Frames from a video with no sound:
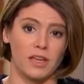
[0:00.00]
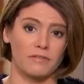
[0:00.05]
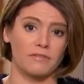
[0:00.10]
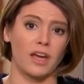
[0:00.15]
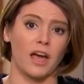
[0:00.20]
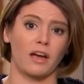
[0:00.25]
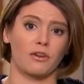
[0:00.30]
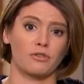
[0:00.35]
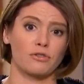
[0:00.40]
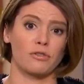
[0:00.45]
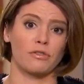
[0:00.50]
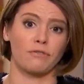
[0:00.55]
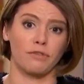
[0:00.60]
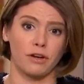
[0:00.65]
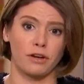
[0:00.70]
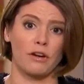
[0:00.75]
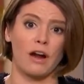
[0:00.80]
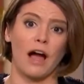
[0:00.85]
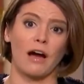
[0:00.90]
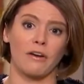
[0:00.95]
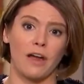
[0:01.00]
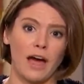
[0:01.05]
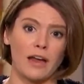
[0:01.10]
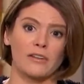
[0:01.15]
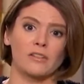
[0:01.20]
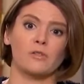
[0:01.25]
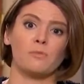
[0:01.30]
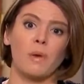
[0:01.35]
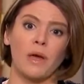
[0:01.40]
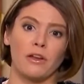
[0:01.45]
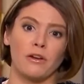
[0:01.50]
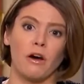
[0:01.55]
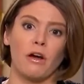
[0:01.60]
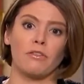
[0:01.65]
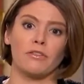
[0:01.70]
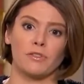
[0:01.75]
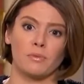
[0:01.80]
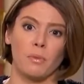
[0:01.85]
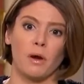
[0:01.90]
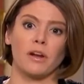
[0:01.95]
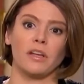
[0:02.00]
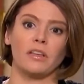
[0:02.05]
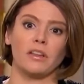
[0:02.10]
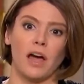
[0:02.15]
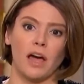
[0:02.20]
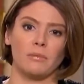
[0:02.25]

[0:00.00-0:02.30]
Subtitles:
They have to actually figure out how to spend all this money